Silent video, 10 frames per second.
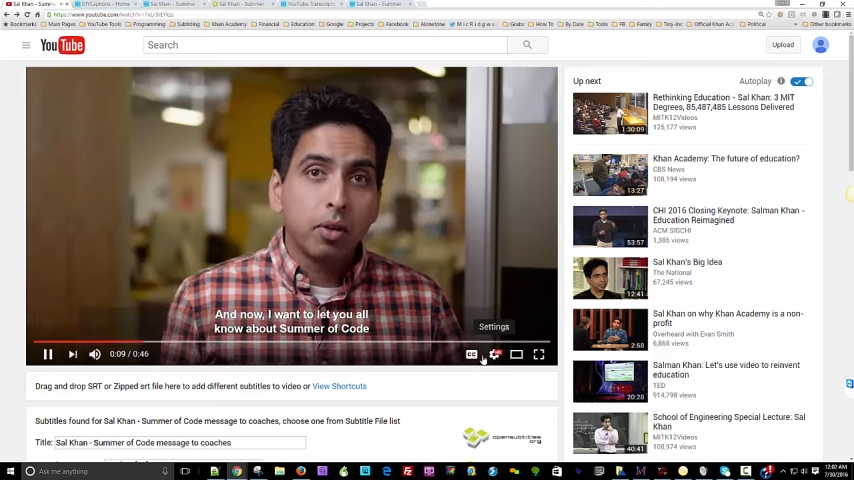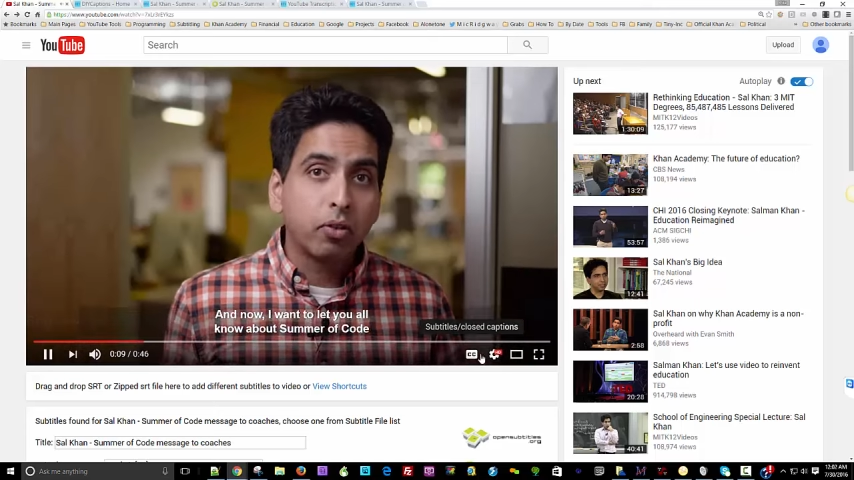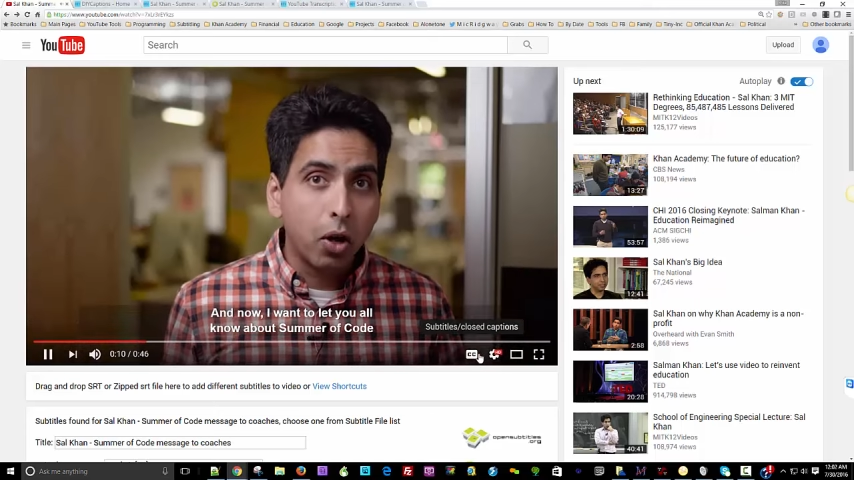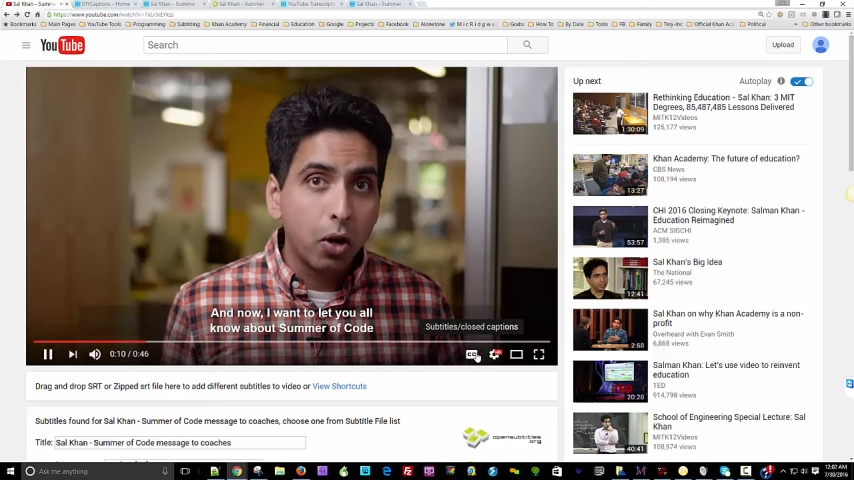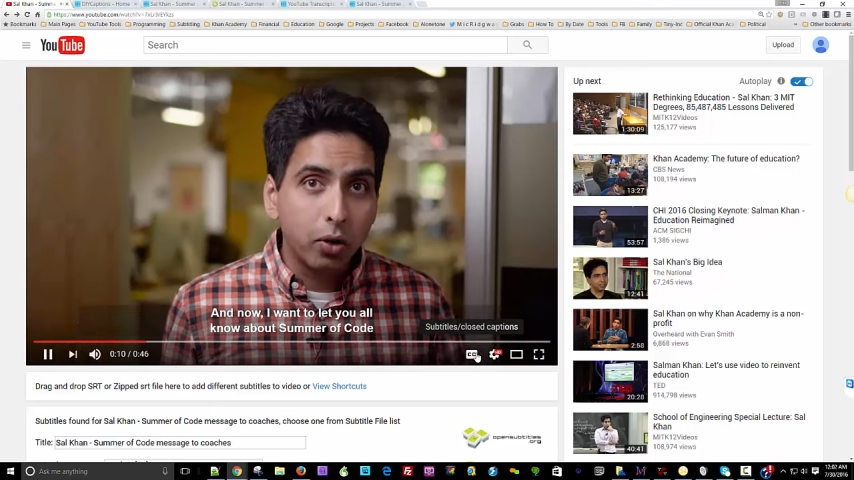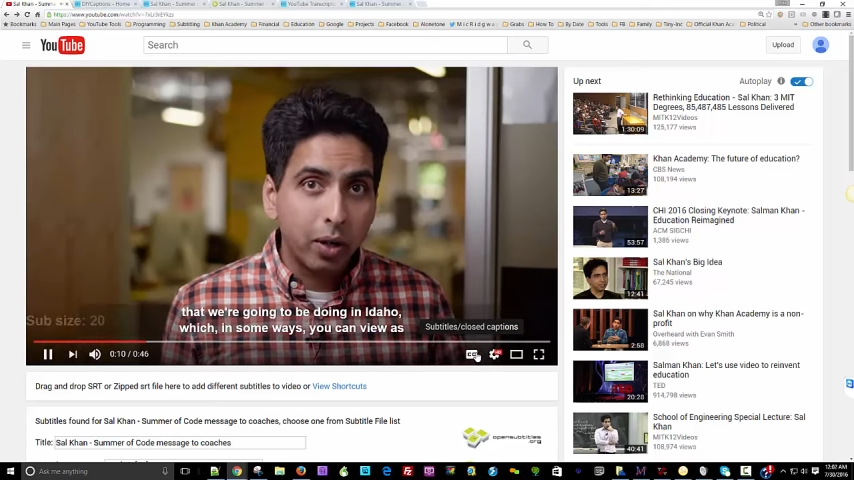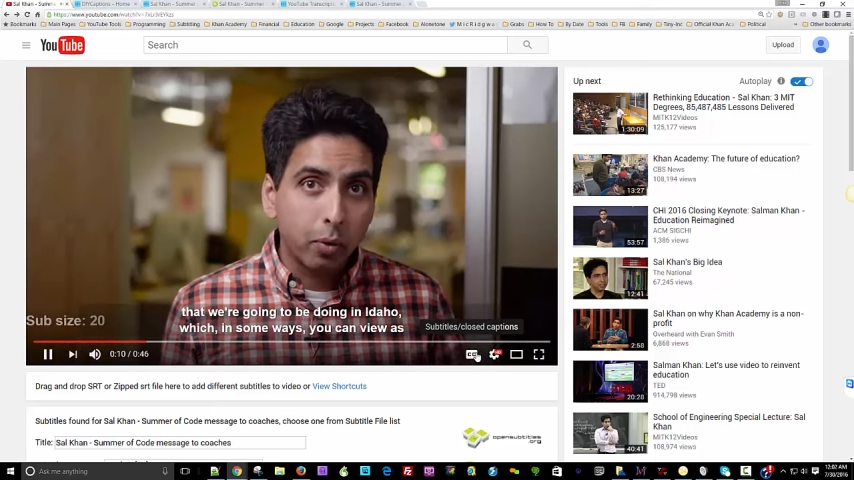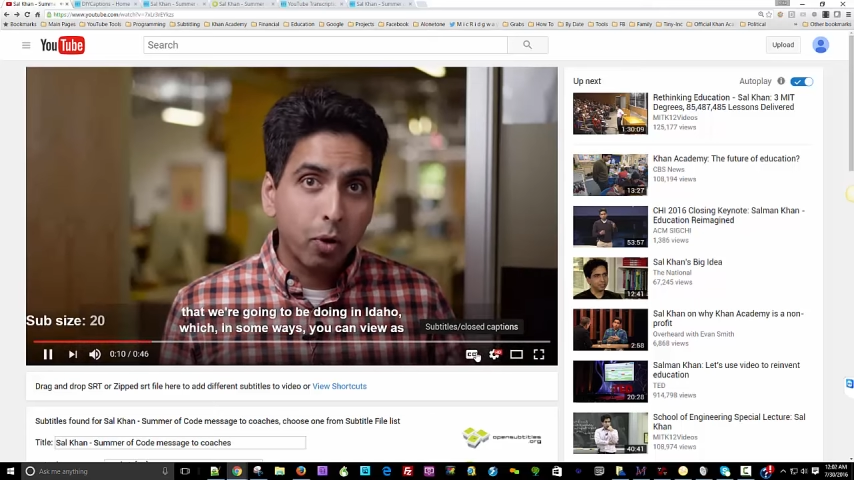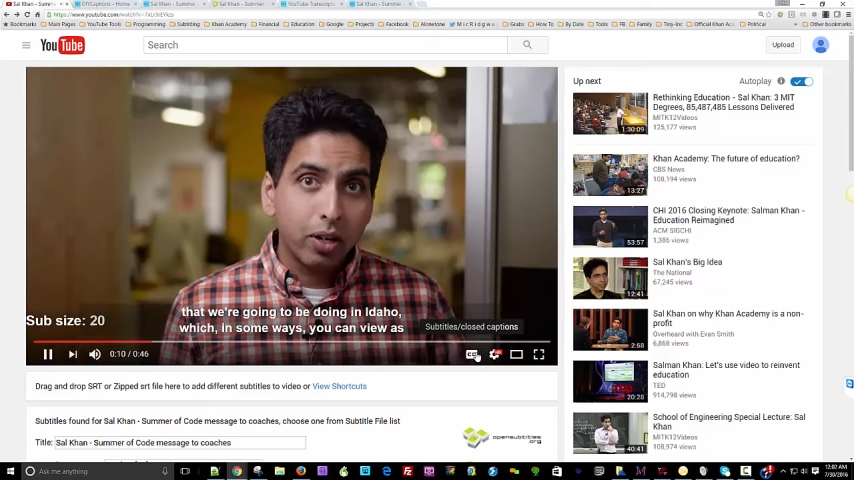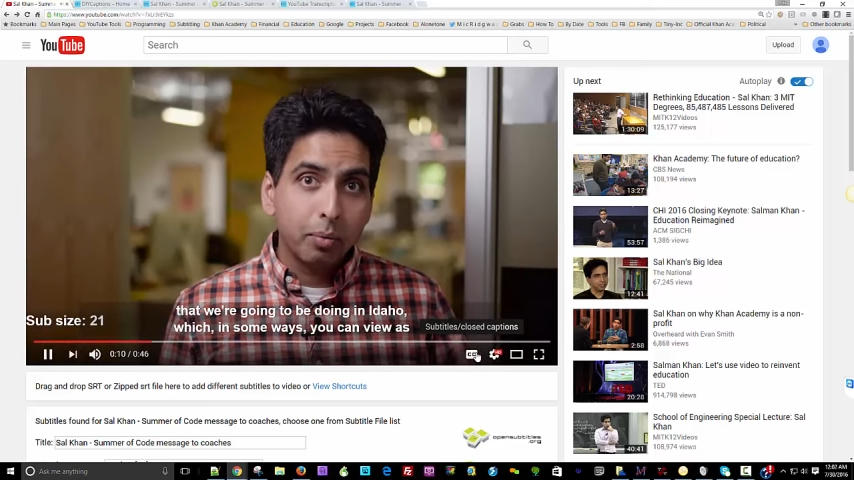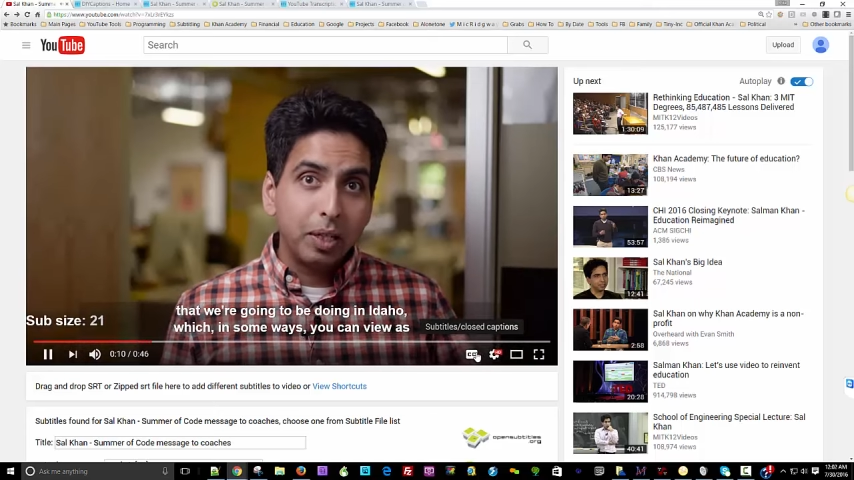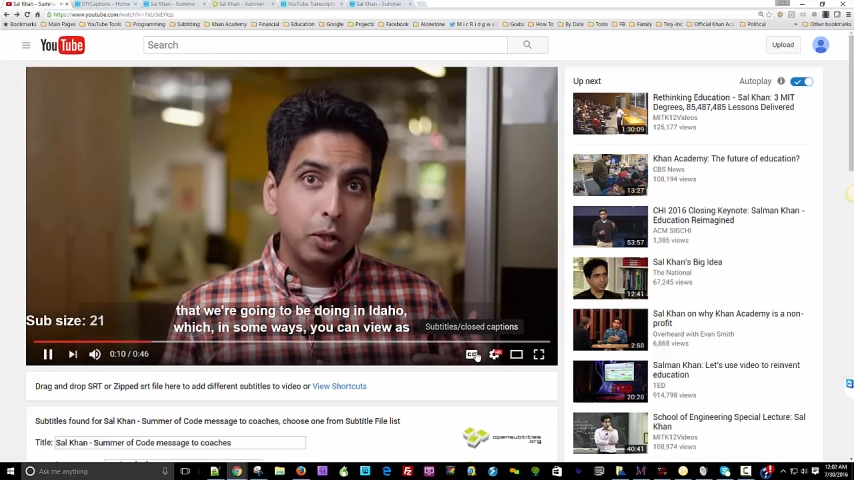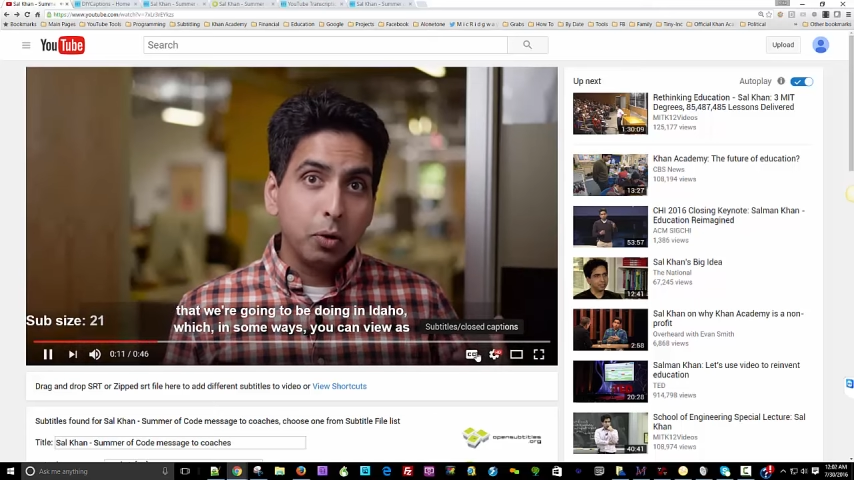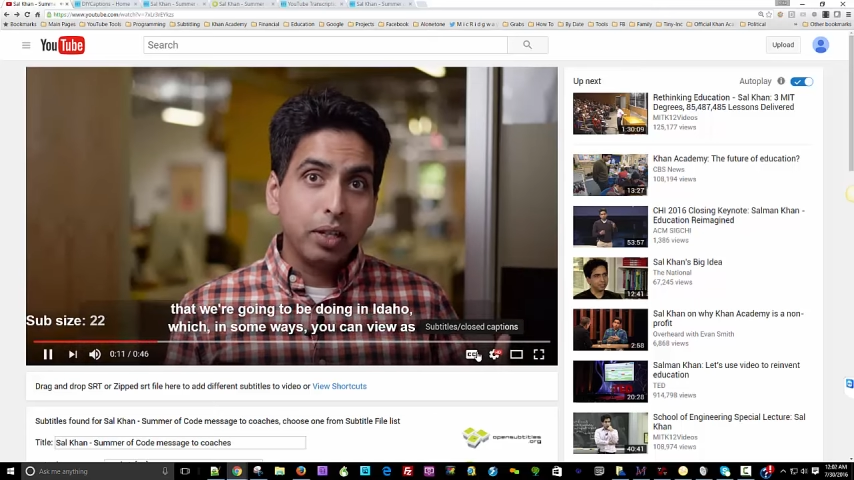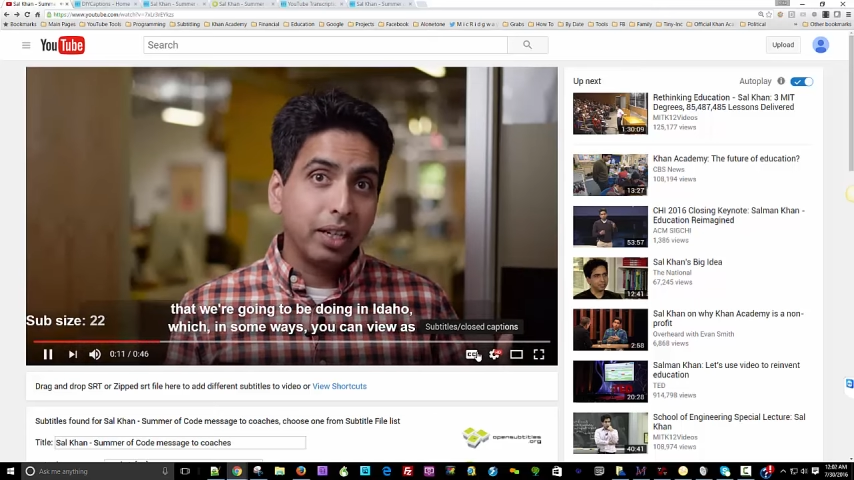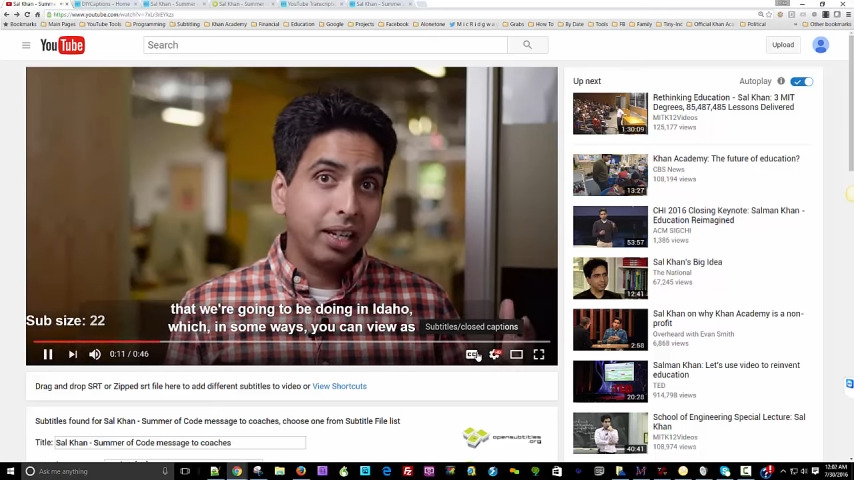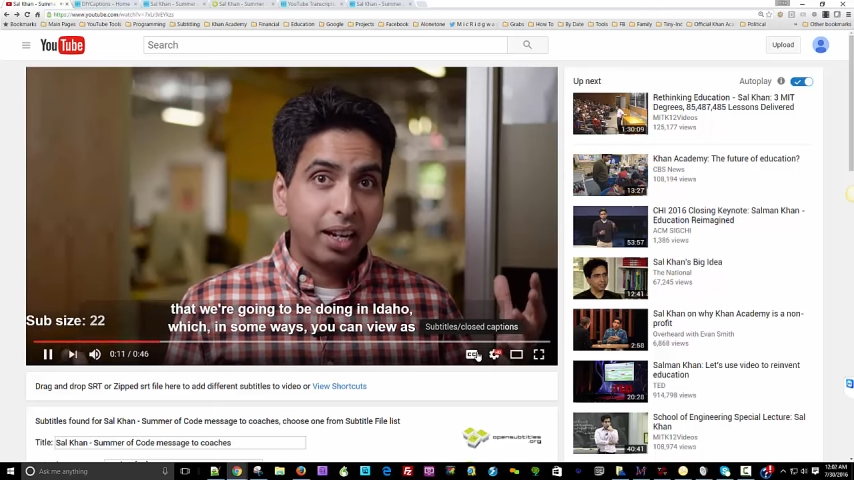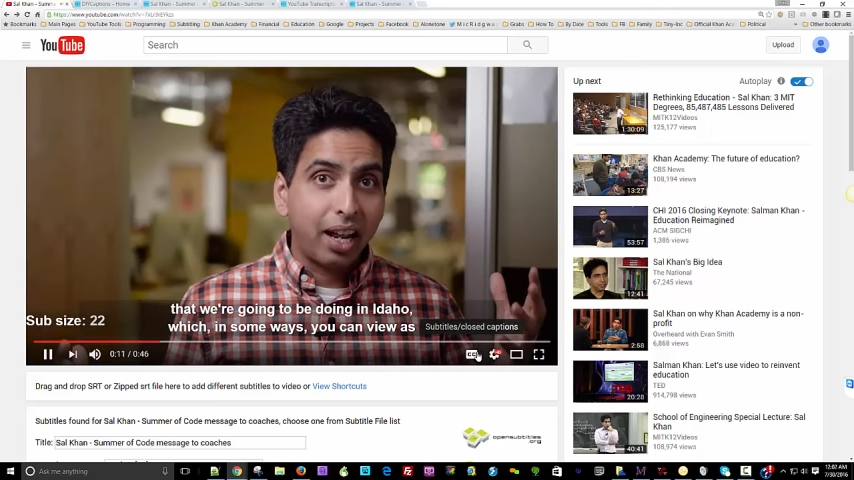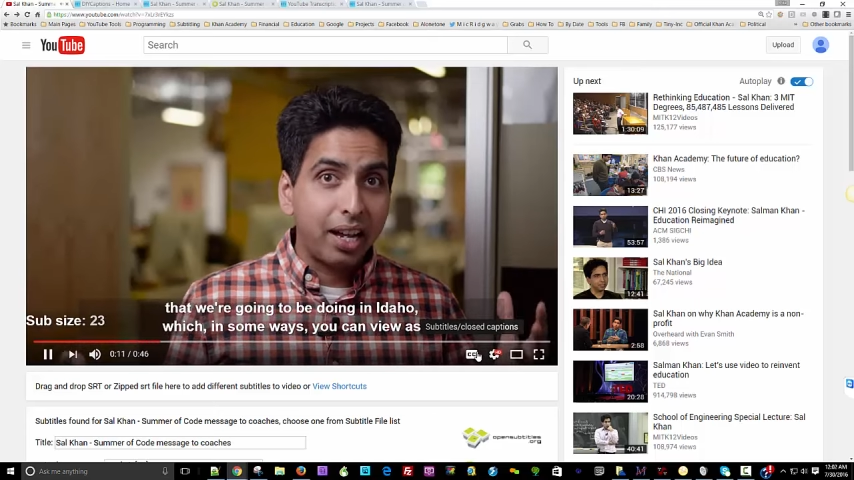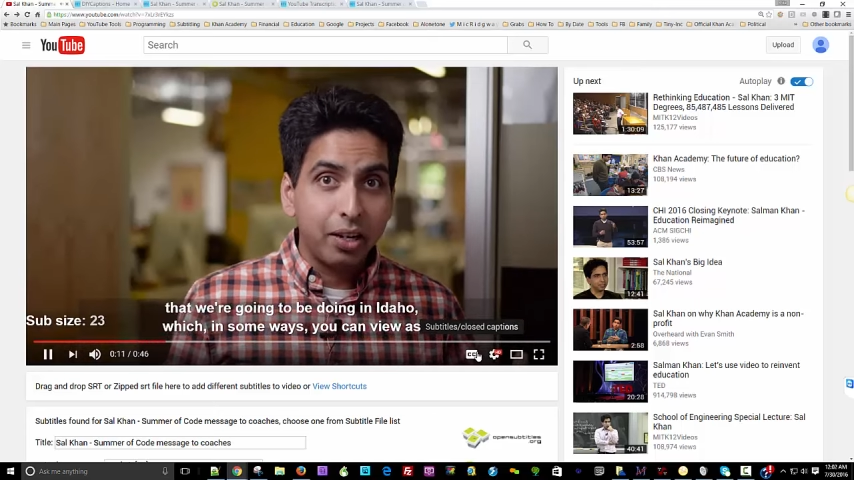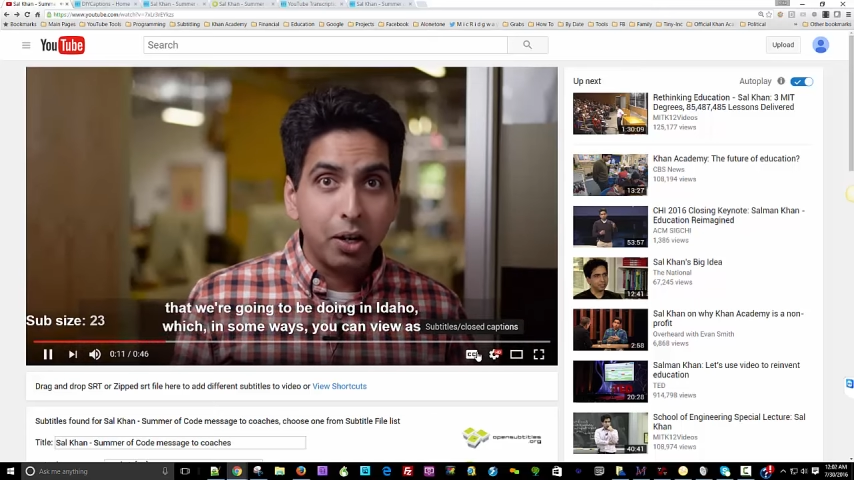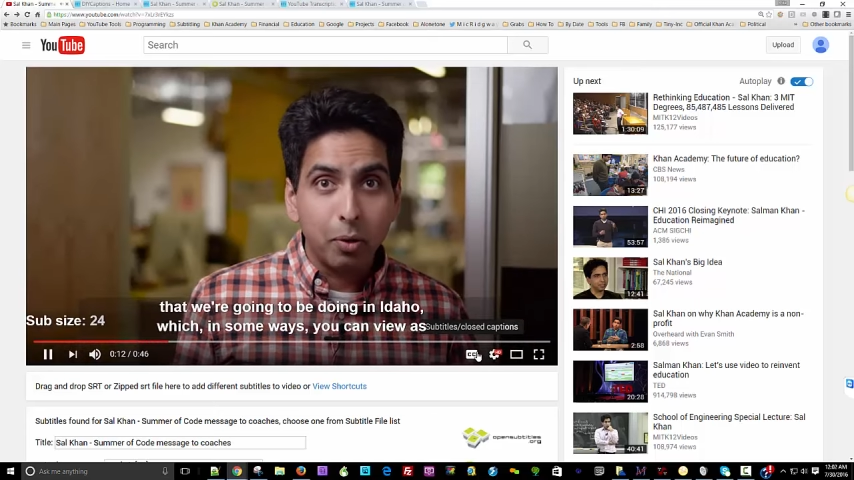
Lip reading: of Code that we're going to be doing in Idaho,